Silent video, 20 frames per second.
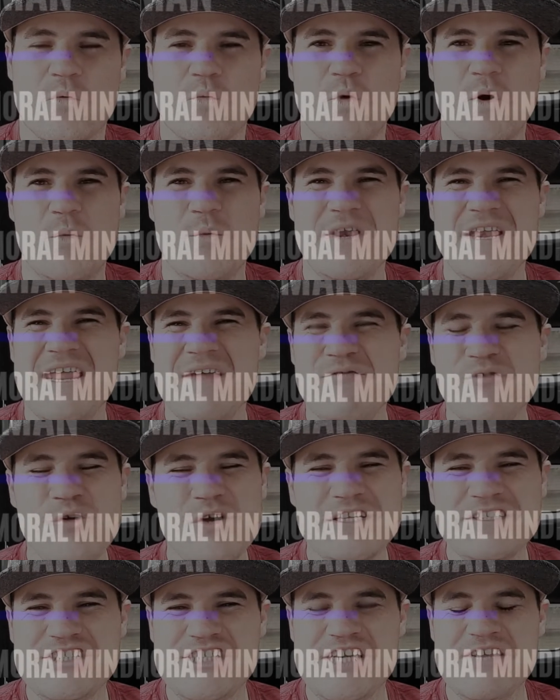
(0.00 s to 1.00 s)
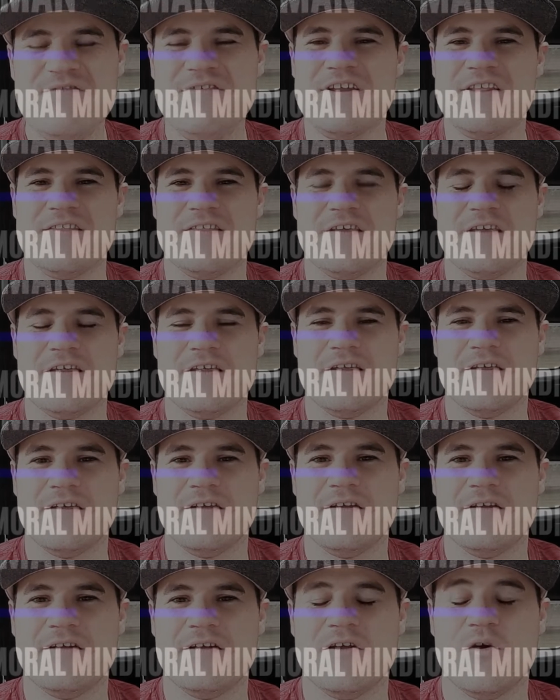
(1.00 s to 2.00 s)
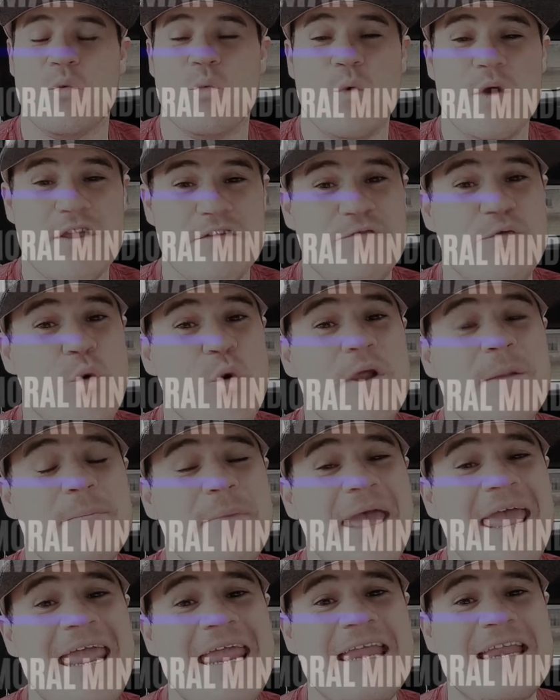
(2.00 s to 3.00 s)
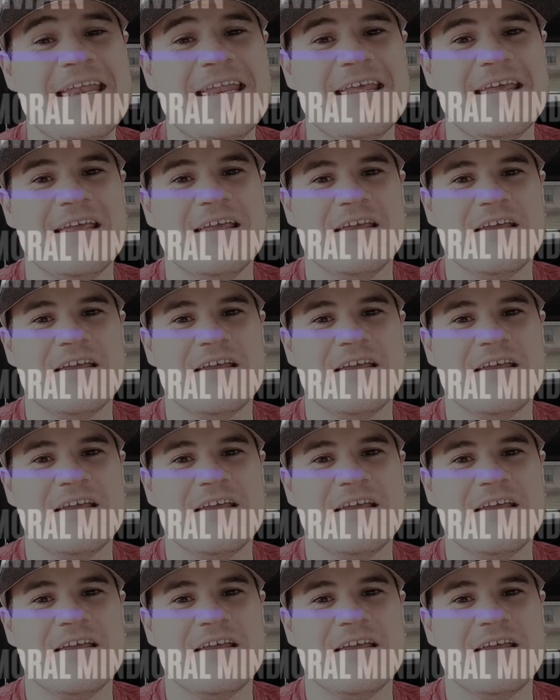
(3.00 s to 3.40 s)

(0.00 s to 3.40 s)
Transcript: where we never achieve anything. We avoid pain,